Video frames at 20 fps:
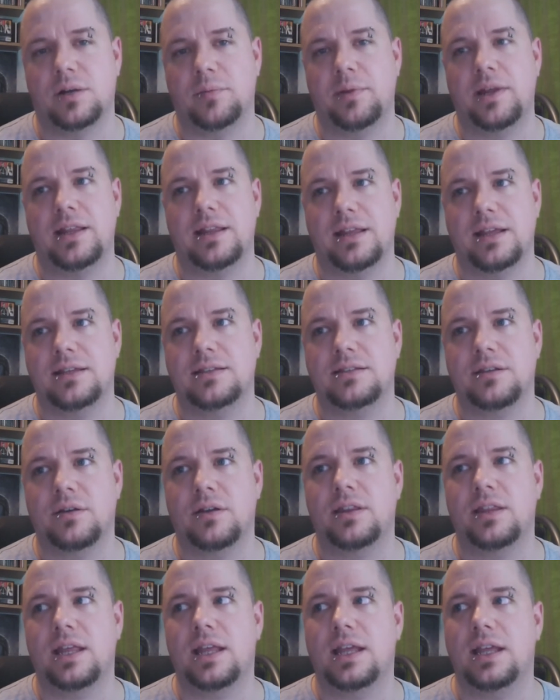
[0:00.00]
be there. So
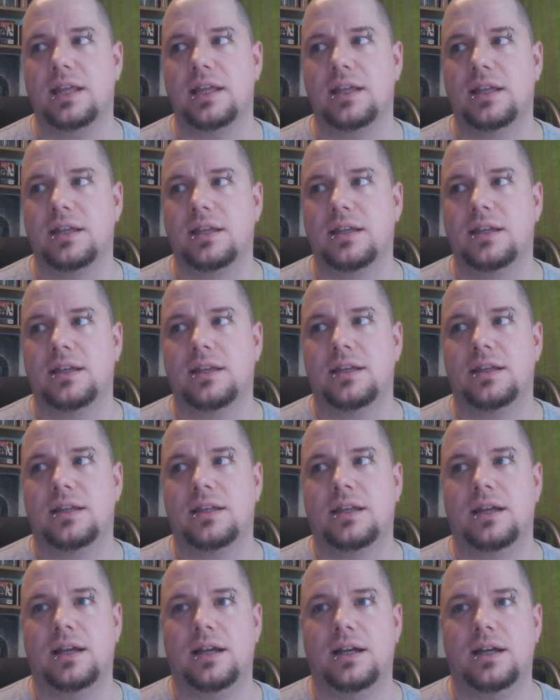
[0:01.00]
I think,
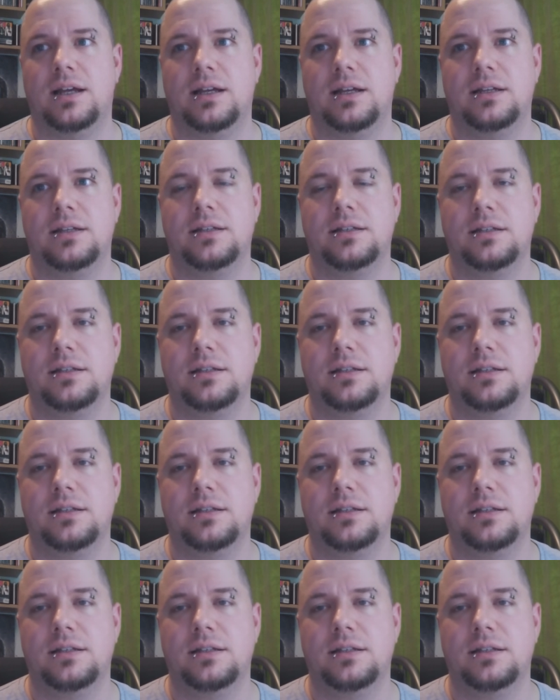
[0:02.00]
I